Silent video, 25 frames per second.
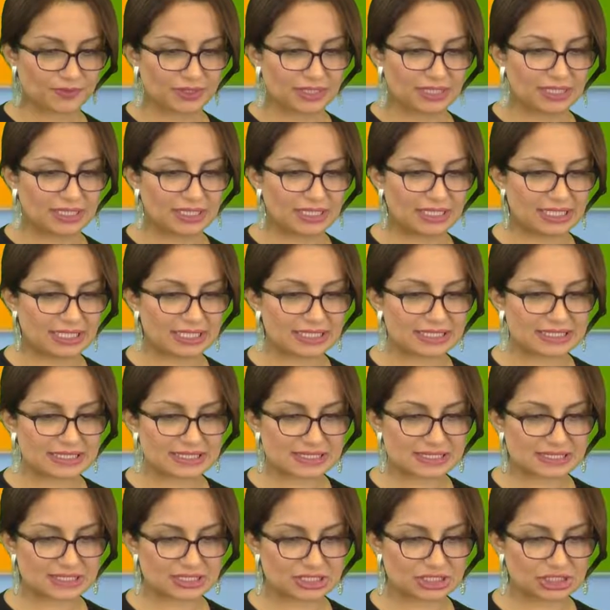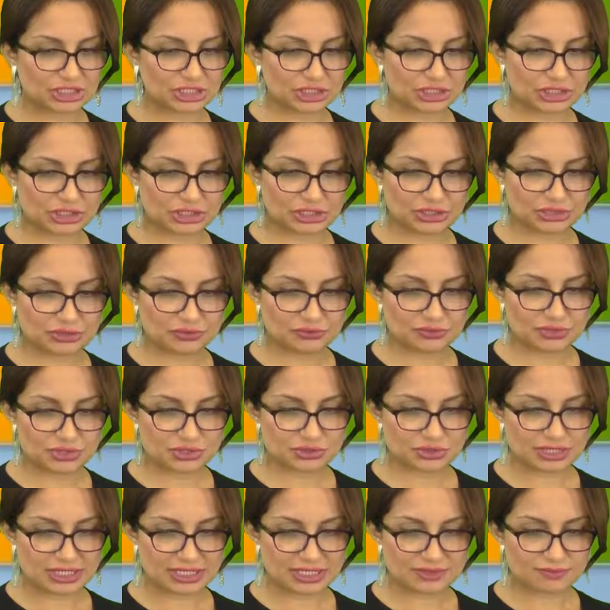Let's go
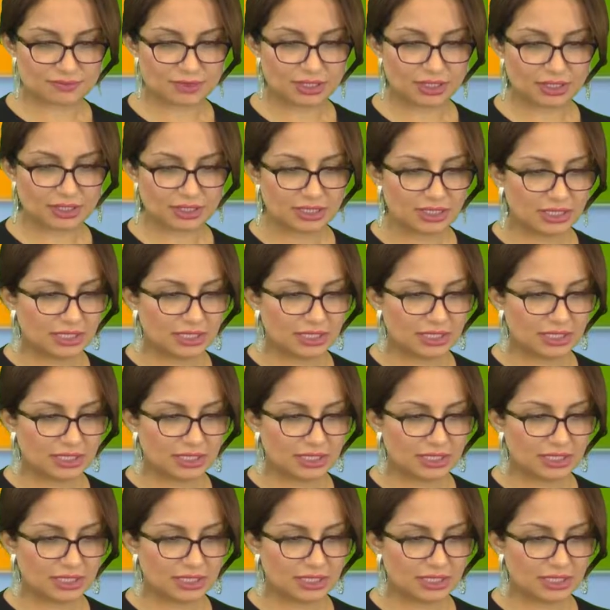to next one.